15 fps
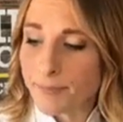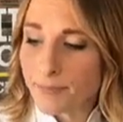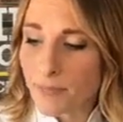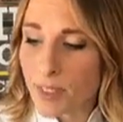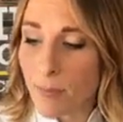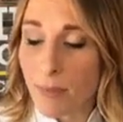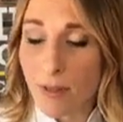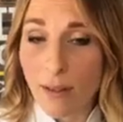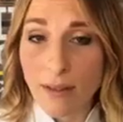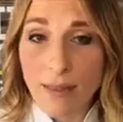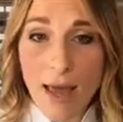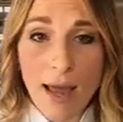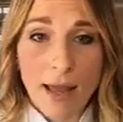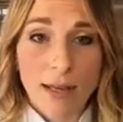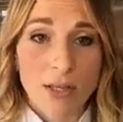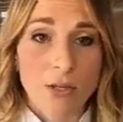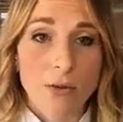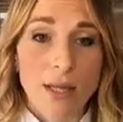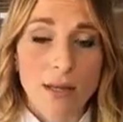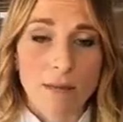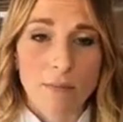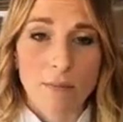something like that, and you
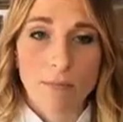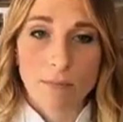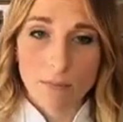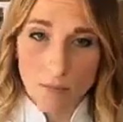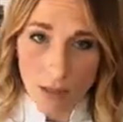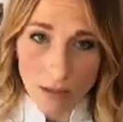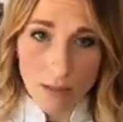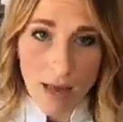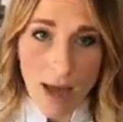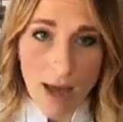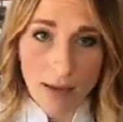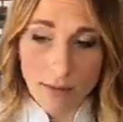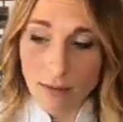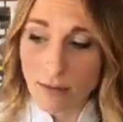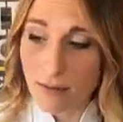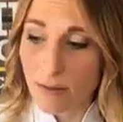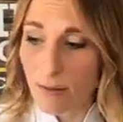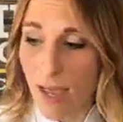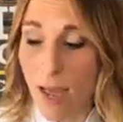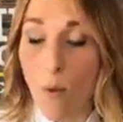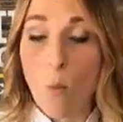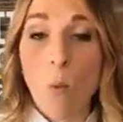get a lot
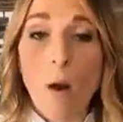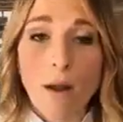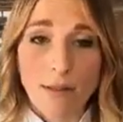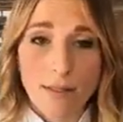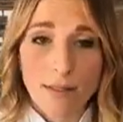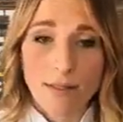at once.